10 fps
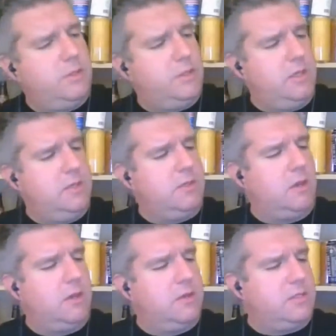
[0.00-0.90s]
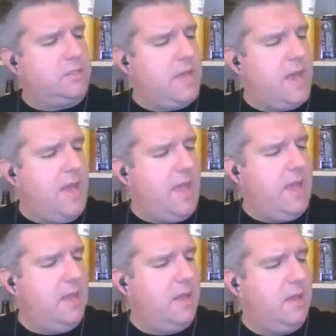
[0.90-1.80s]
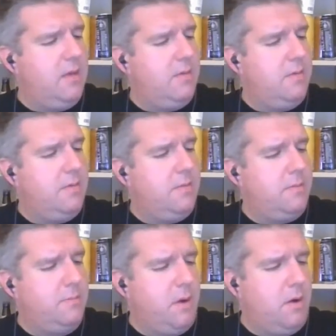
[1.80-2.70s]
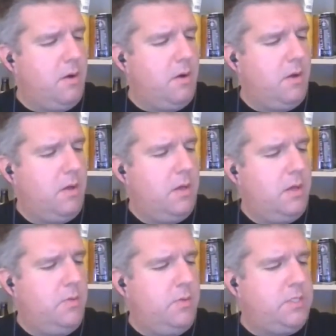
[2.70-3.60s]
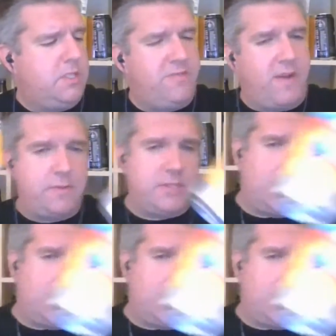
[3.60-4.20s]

which is called Say More. It's five